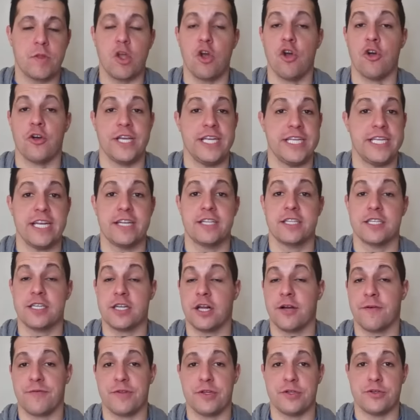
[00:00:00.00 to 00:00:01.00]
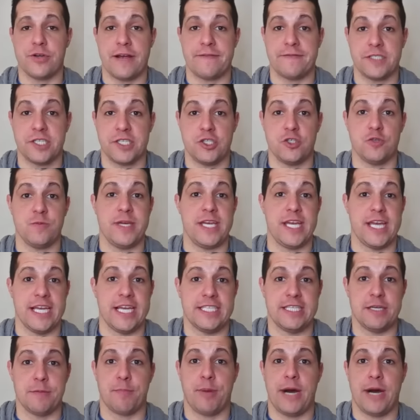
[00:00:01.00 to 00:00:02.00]
or he did declare for the draft, excuse me.
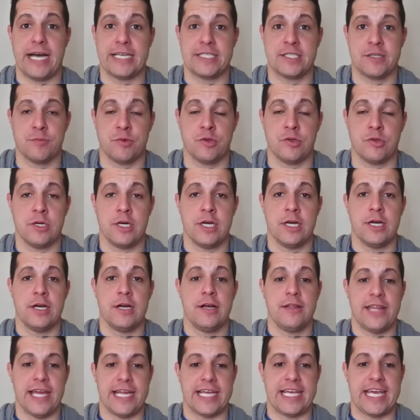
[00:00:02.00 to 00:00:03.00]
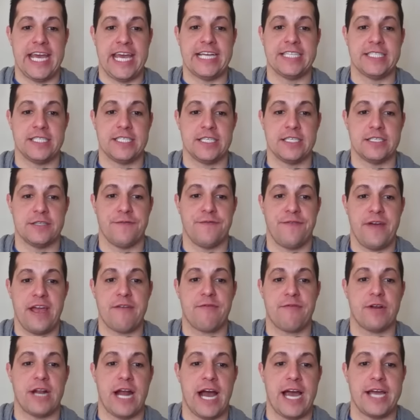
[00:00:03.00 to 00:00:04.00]
Is it possible that Kansas is a
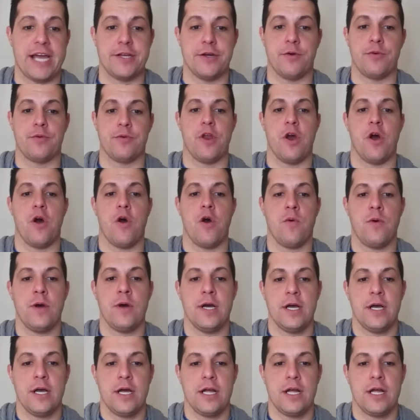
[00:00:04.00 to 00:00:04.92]
favorite? I don't know.